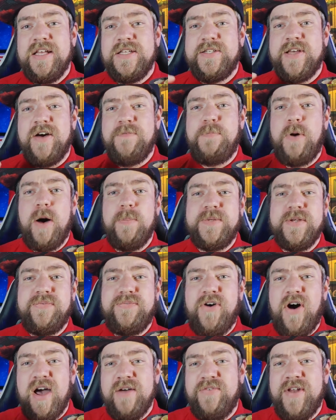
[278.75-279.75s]
So I've popped a
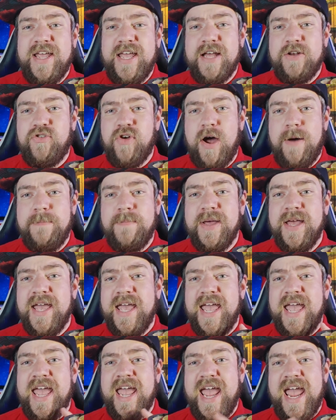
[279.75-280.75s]
5 litre drum
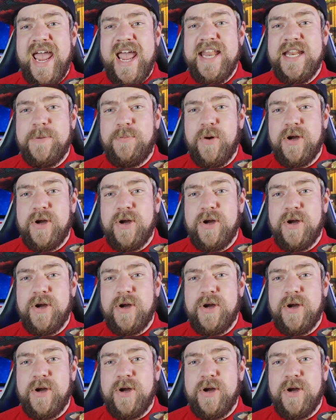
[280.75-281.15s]
in